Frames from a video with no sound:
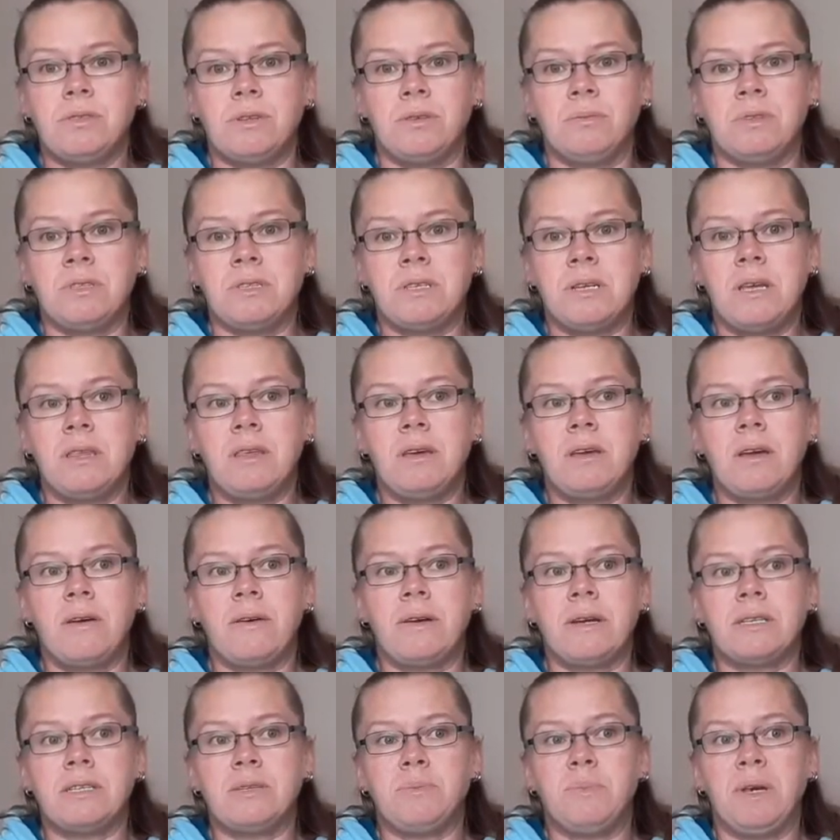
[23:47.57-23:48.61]
It was either
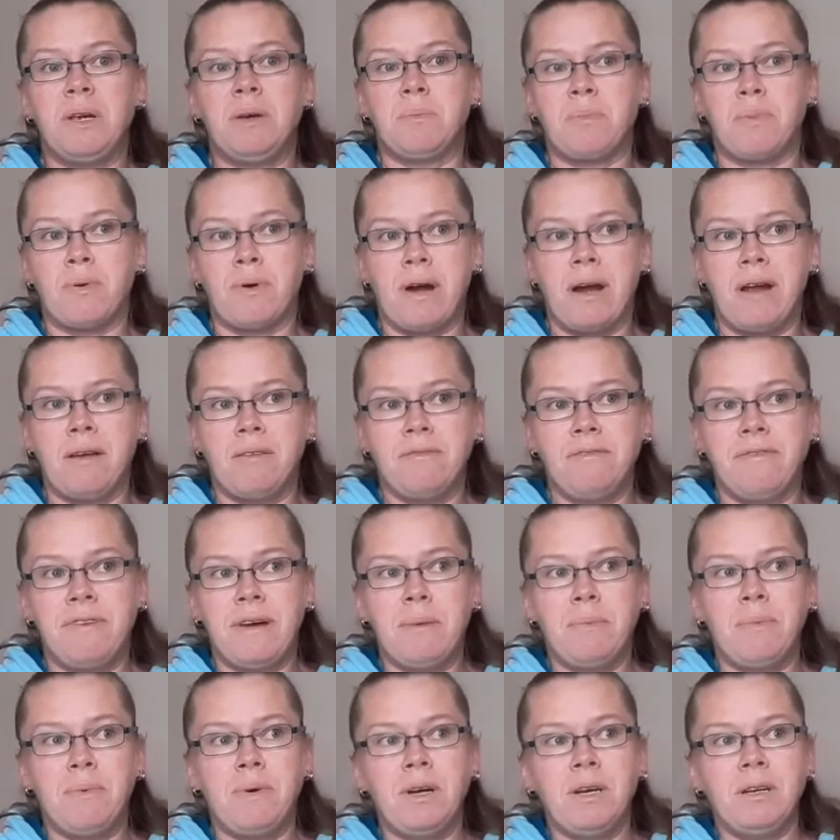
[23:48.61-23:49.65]
going to be a brown
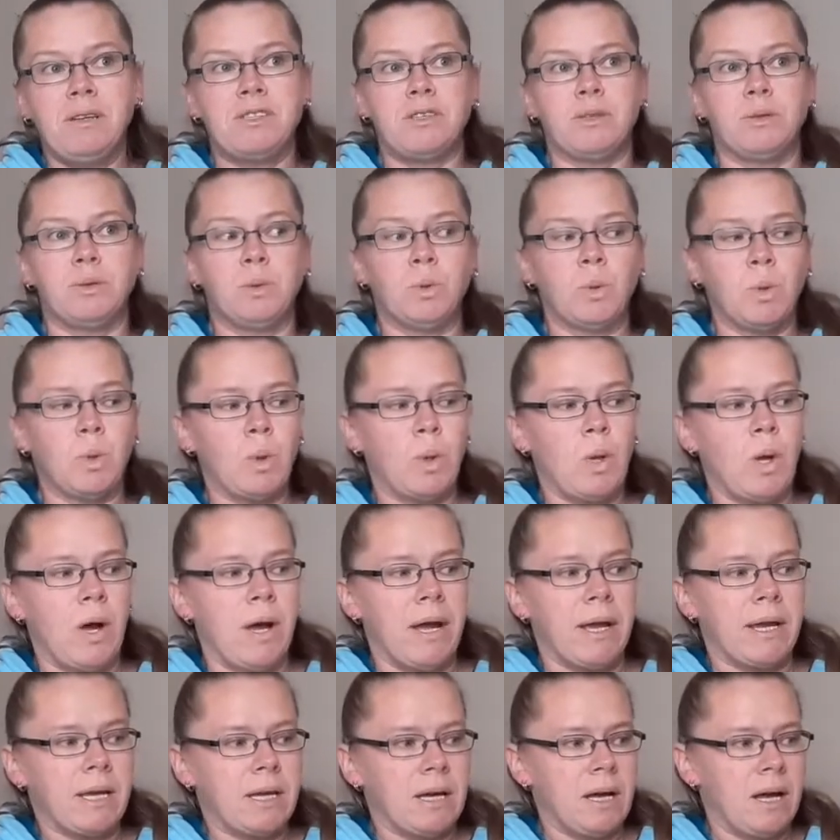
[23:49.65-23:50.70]
fabric to look
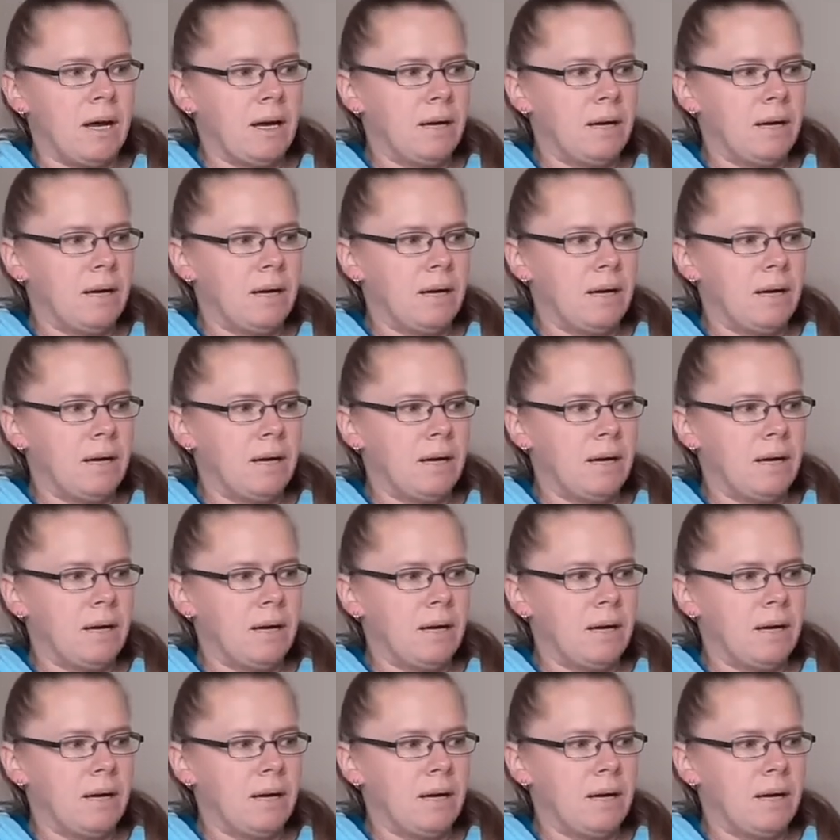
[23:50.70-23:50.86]
like